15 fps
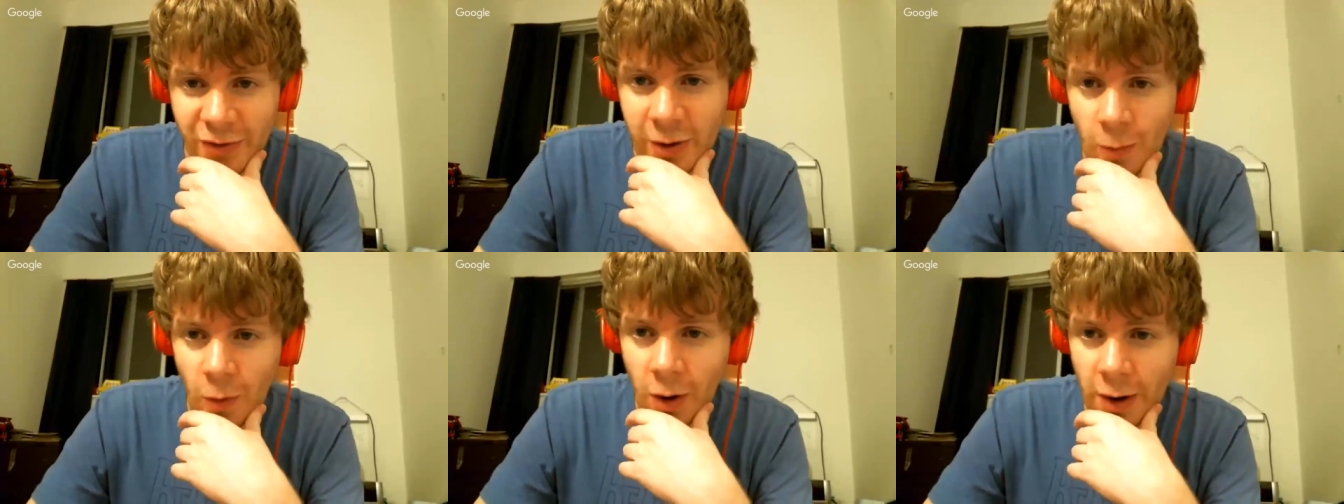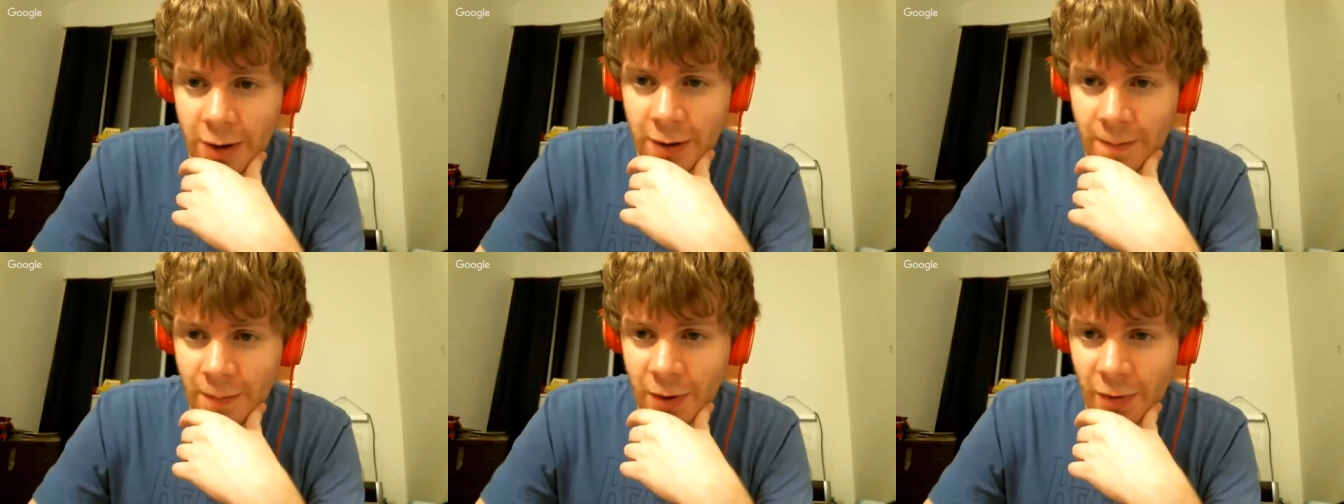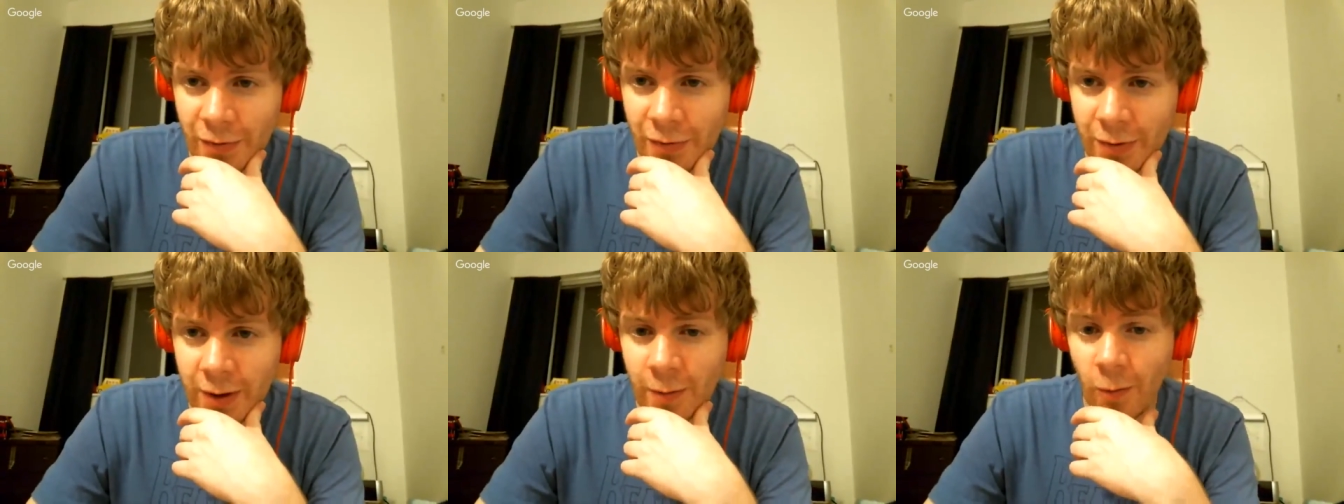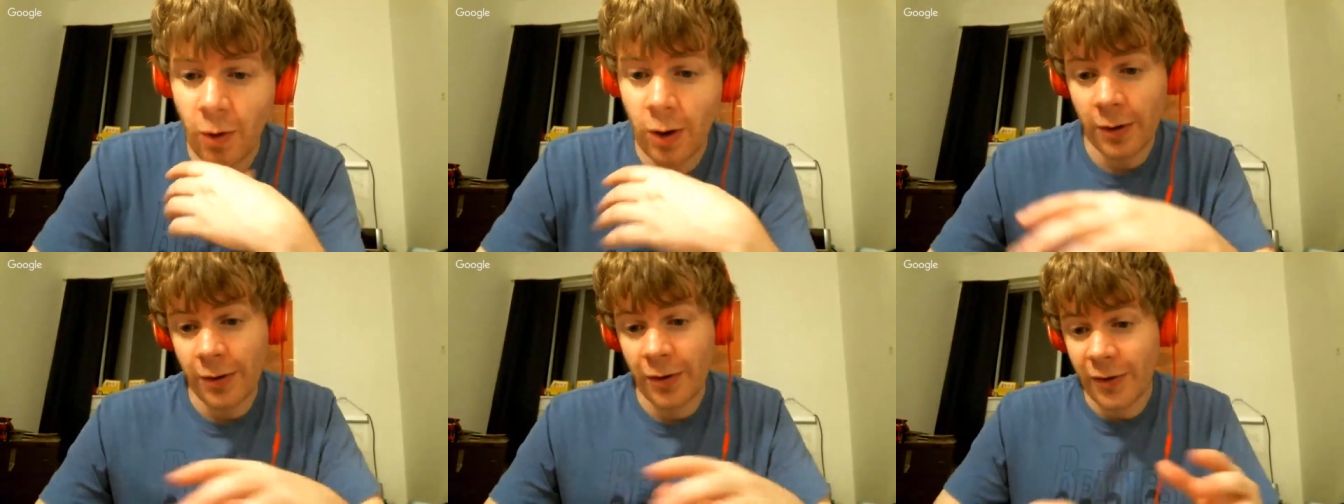he wanted
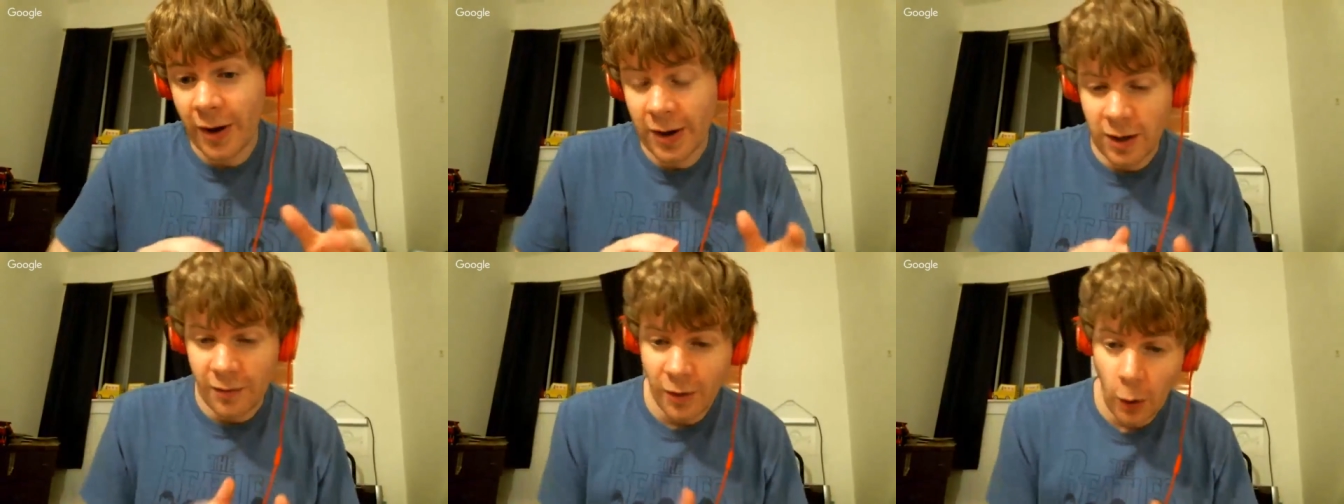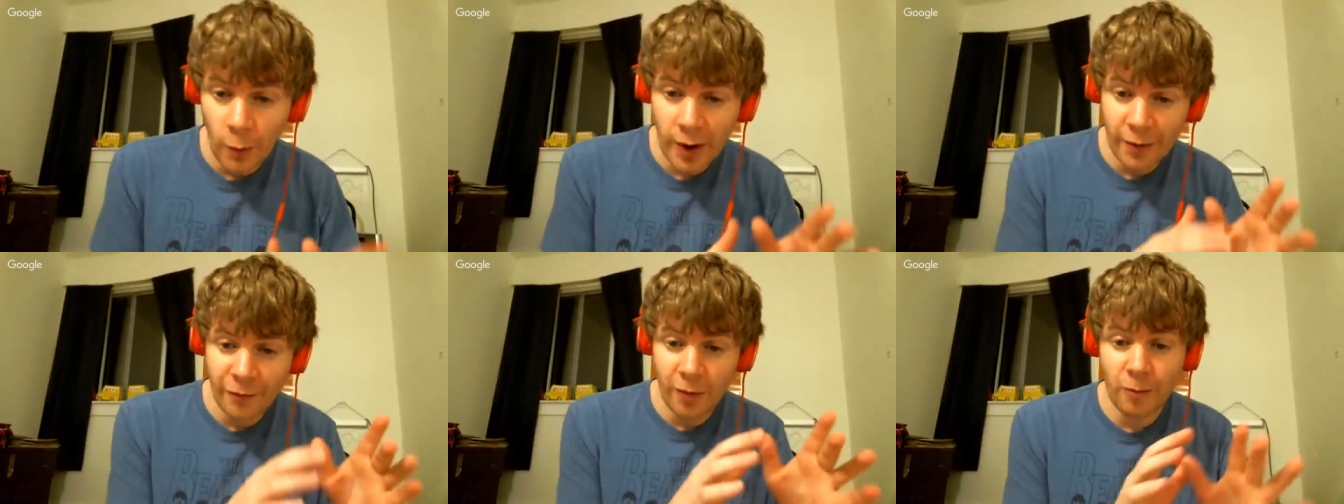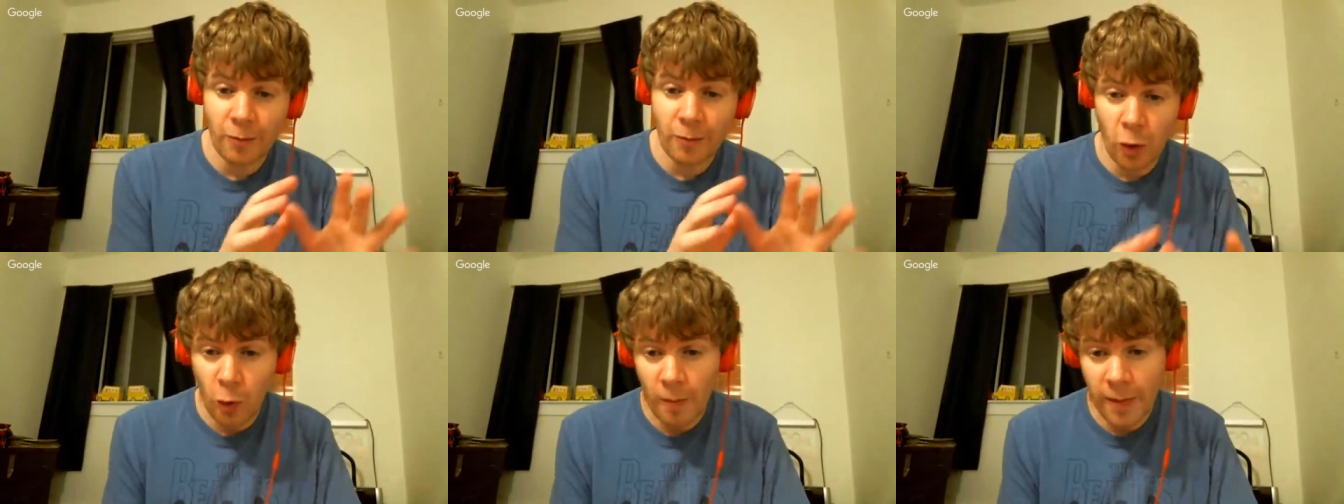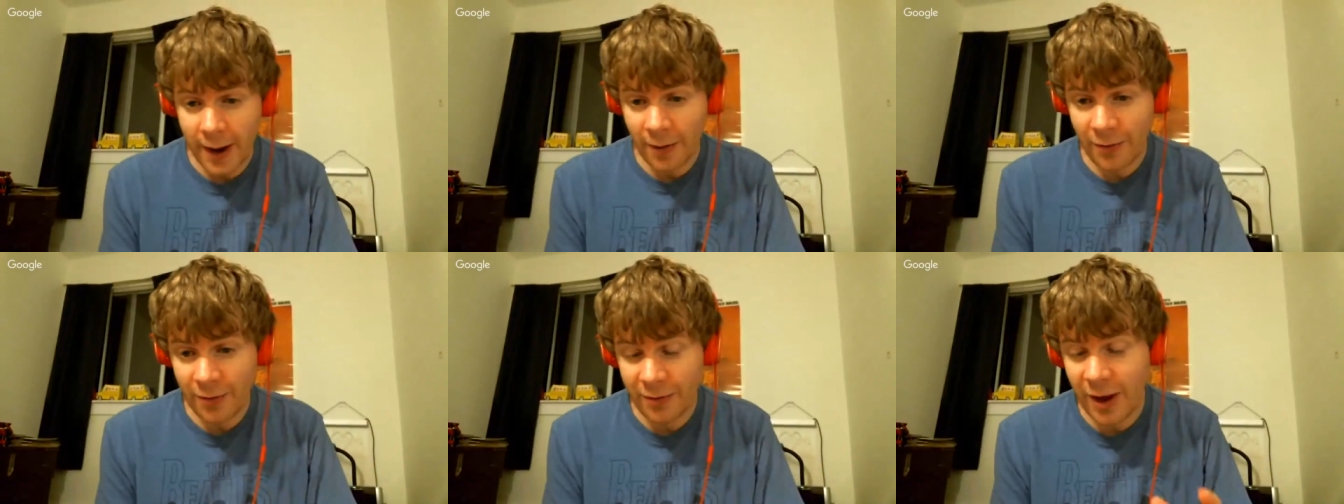this idea of going from romance,